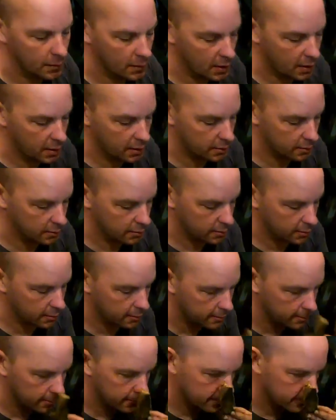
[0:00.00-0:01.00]
yeah.
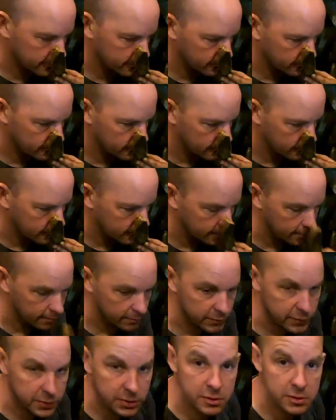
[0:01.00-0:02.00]

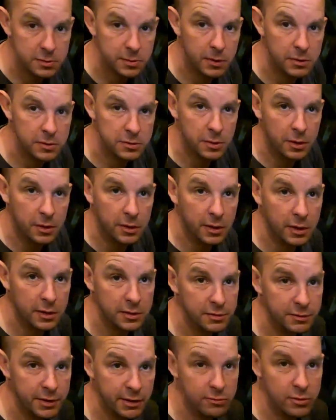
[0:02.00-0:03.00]
So it smells quite
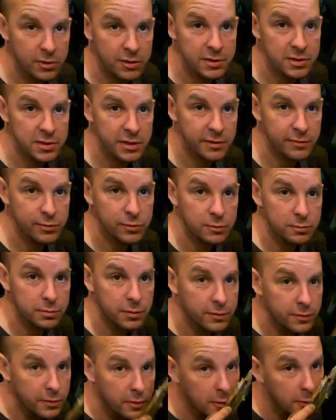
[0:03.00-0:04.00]
nice. I've never really sniffed wood
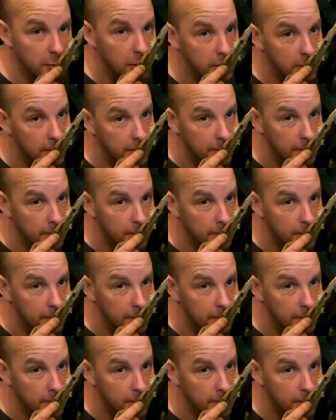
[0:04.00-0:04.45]
before, but